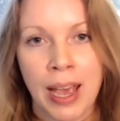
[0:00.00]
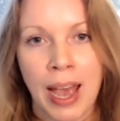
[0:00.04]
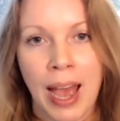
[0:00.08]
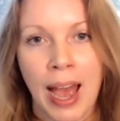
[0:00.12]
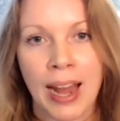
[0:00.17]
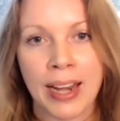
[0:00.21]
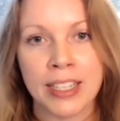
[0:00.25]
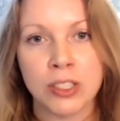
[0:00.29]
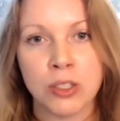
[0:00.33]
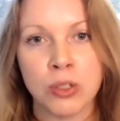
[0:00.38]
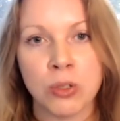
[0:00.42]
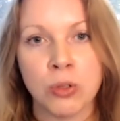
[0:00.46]

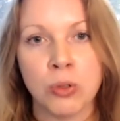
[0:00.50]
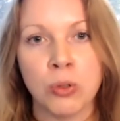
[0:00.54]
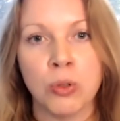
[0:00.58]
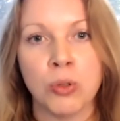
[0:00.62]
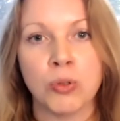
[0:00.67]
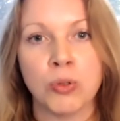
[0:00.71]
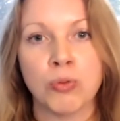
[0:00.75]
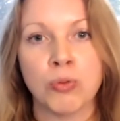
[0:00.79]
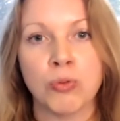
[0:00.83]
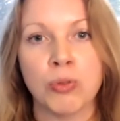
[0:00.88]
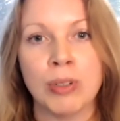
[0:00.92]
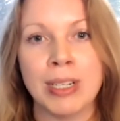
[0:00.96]
And it's
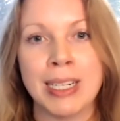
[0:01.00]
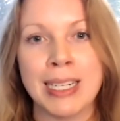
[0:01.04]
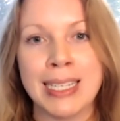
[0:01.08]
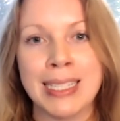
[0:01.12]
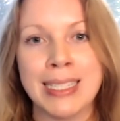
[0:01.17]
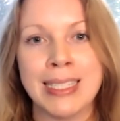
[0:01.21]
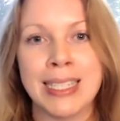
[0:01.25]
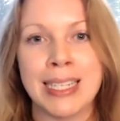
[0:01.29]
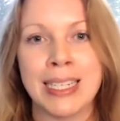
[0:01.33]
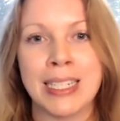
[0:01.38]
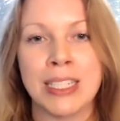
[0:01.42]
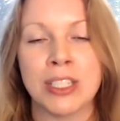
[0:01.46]
called
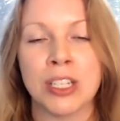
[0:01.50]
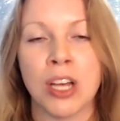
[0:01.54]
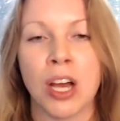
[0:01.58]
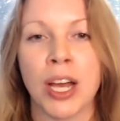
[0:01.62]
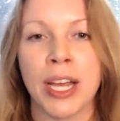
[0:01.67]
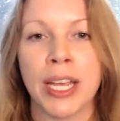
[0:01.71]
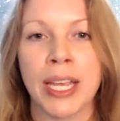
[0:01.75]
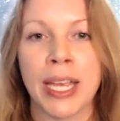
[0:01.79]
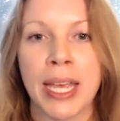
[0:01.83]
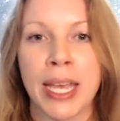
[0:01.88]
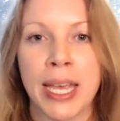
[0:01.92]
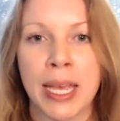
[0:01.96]
Releasing
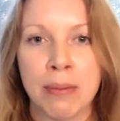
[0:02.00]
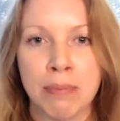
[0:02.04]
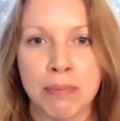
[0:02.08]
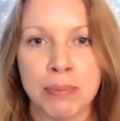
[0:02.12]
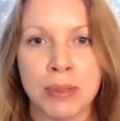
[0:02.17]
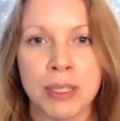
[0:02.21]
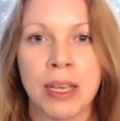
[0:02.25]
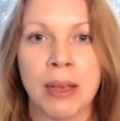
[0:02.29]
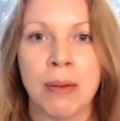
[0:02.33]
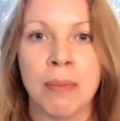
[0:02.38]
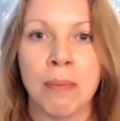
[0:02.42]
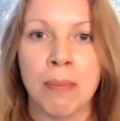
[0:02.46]
Tight
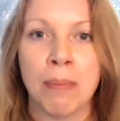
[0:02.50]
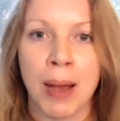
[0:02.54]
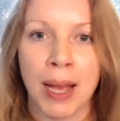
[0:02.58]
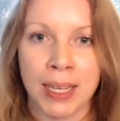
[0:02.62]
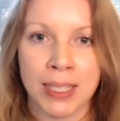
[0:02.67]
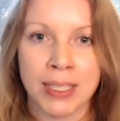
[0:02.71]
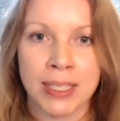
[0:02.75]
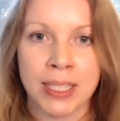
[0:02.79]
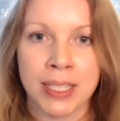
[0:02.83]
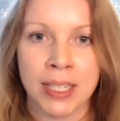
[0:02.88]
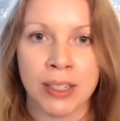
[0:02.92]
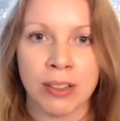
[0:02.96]
Hips and Back
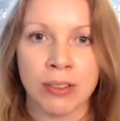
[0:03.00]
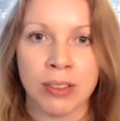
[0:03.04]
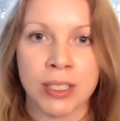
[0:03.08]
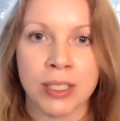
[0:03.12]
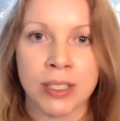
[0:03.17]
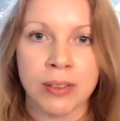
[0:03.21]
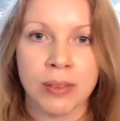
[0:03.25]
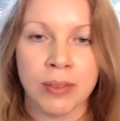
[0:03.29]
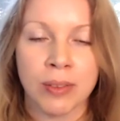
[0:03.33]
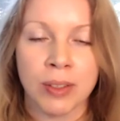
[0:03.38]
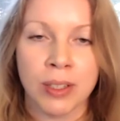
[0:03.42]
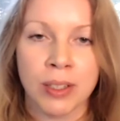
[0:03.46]
series.